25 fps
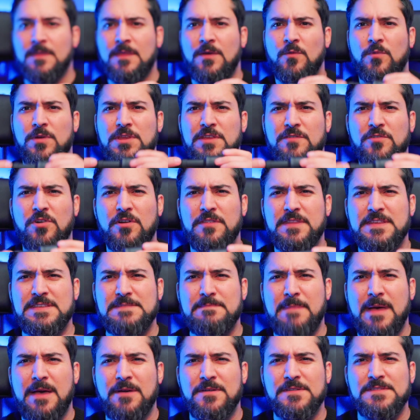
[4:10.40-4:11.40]
when you've got this
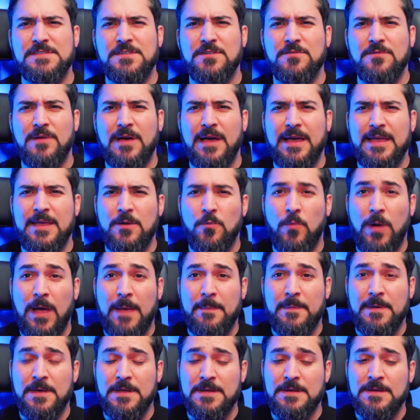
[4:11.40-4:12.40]
mounted to a
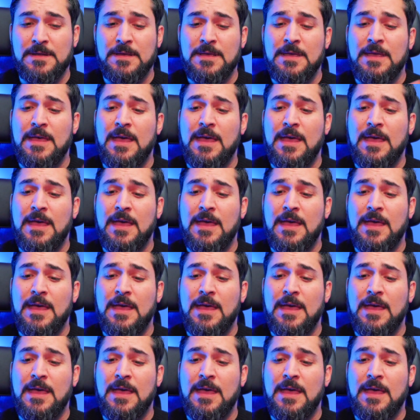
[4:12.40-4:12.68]
weapon,